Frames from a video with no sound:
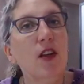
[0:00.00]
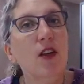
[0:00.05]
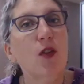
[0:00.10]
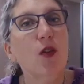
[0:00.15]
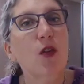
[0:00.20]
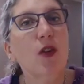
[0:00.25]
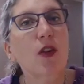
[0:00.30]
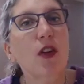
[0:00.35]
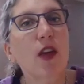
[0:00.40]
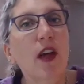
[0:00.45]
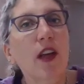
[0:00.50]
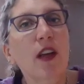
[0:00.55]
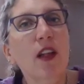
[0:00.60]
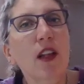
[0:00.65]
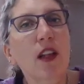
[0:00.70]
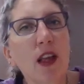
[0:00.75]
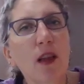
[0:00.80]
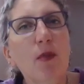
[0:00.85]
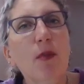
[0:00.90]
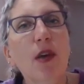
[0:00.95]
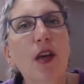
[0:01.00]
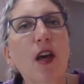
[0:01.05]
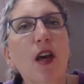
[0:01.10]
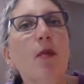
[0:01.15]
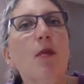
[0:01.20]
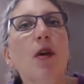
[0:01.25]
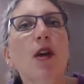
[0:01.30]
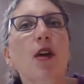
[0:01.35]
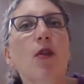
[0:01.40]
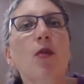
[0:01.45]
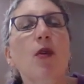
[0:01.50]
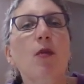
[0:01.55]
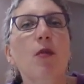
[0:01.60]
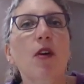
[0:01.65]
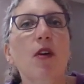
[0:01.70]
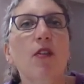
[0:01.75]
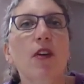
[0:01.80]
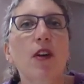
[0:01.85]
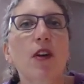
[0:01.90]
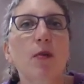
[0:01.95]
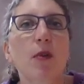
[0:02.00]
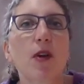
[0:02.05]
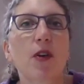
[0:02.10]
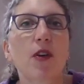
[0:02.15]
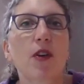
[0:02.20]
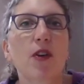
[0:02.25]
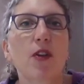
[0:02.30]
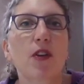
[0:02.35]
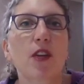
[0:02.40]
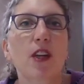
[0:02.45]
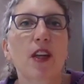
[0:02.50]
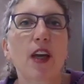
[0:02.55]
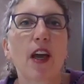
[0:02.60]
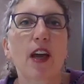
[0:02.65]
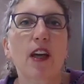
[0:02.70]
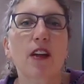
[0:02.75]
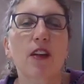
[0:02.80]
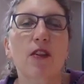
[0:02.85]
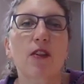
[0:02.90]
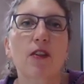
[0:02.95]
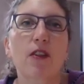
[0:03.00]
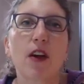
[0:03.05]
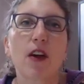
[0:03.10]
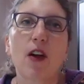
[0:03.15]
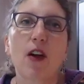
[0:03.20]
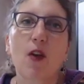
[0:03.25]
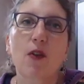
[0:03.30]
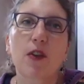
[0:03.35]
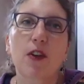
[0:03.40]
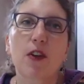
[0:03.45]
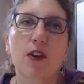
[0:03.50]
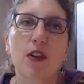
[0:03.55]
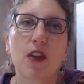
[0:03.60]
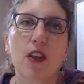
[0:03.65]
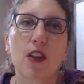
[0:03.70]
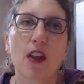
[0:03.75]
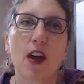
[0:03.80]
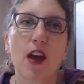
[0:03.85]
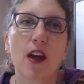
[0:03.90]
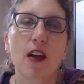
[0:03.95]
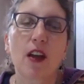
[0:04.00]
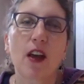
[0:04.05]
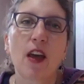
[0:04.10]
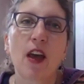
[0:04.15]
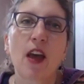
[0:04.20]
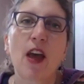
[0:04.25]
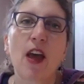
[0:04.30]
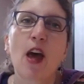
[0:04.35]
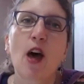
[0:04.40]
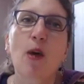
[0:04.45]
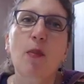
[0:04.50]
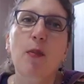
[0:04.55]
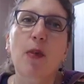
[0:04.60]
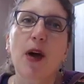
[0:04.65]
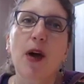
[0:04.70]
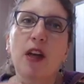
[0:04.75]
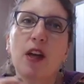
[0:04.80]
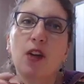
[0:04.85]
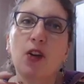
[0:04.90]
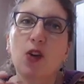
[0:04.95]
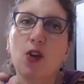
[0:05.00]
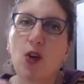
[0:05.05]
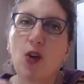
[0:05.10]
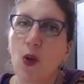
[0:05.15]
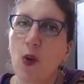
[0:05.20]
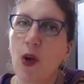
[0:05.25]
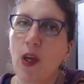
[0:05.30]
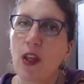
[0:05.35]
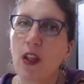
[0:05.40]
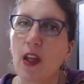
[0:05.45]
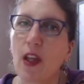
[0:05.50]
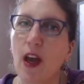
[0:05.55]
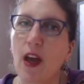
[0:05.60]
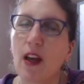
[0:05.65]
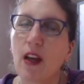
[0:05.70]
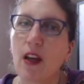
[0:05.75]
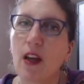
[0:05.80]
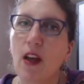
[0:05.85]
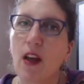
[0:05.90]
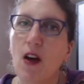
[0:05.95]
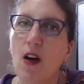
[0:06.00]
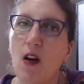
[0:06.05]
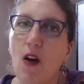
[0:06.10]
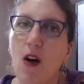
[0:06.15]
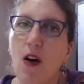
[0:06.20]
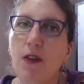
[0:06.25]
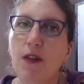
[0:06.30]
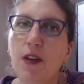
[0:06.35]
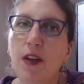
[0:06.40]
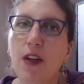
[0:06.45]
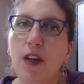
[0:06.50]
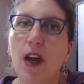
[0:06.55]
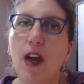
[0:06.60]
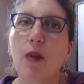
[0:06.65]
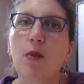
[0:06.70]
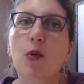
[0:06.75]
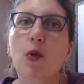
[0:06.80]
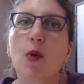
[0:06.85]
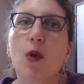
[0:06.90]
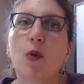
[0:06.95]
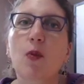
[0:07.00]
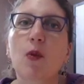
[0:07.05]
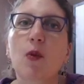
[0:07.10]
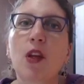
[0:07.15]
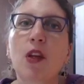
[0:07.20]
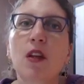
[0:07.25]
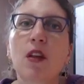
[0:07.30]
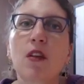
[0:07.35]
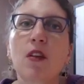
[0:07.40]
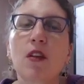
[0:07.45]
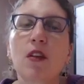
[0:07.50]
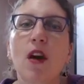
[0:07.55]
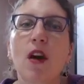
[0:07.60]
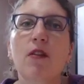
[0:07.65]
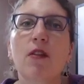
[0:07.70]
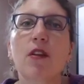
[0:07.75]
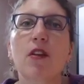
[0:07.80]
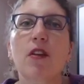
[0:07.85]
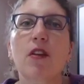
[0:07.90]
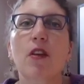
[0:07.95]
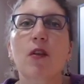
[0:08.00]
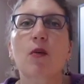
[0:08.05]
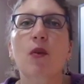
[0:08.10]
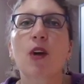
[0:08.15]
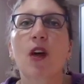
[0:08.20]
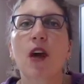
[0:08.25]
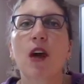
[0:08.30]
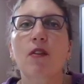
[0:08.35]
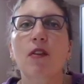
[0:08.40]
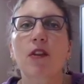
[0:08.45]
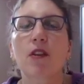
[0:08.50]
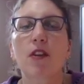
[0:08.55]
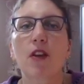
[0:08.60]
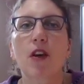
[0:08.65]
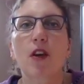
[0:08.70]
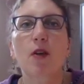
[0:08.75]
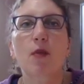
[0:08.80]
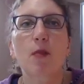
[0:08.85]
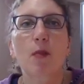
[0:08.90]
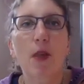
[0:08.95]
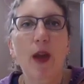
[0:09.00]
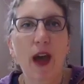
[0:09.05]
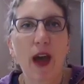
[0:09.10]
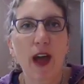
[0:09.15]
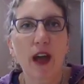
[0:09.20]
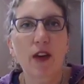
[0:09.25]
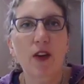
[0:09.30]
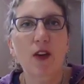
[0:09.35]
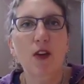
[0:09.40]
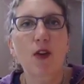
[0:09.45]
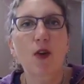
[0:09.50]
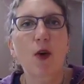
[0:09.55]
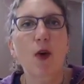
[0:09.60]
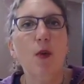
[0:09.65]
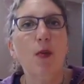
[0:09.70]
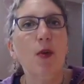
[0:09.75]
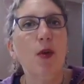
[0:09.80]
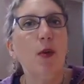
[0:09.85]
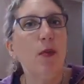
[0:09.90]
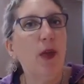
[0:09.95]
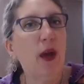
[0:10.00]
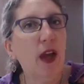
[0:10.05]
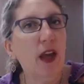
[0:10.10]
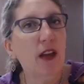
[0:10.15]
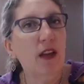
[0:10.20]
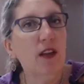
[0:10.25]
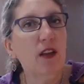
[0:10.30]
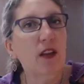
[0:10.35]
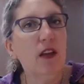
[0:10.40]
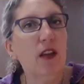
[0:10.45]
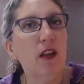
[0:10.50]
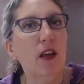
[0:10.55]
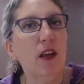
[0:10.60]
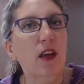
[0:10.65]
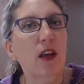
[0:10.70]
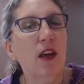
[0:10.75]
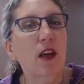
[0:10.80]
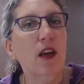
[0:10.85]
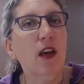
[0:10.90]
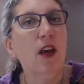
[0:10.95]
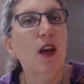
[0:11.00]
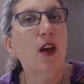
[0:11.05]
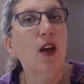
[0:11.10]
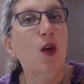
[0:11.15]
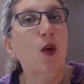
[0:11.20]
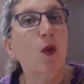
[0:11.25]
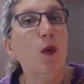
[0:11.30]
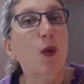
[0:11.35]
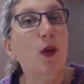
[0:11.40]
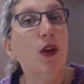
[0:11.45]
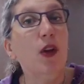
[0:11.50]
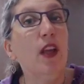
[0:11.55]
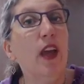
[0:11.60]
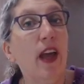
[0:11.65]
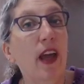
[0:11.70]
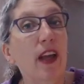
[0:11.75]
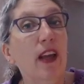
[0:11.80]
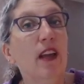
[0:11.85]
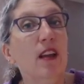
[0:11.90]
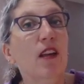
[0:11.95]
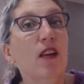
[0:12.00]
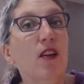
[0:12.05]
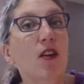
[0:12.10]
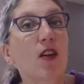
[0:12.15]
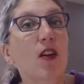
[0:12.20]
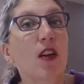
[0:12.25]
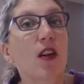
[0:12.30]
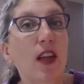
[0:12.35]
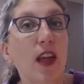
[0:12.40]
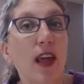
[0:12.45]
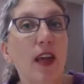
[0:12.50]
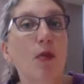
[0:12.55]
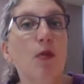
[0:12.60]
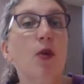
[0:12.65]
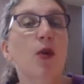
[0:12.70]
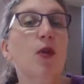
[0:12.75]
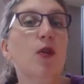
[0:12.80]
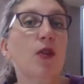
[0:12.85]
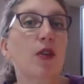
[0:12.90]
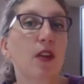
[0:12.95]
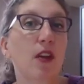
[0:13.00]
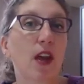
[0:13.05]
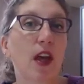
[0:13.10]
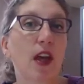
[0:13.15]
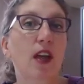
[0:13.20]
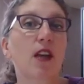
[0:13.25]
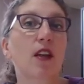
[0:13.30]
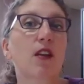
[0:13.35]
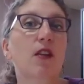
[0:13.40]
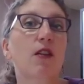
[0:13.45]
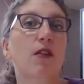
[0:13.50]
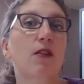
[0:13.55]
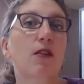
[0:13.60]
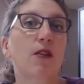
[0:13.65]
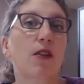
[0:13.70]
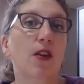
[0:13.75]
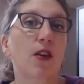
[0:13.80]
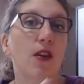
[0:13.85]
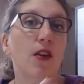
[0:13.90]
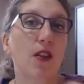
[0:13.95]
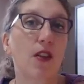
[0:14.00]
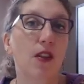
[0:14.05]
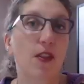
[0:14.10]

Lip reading: Just so it's kind of like becoming a wee bit of a spiritual detective. I often say that. But in doing that, oftentimes when we discover that we have a certain pattern or propensity, we tend to label negative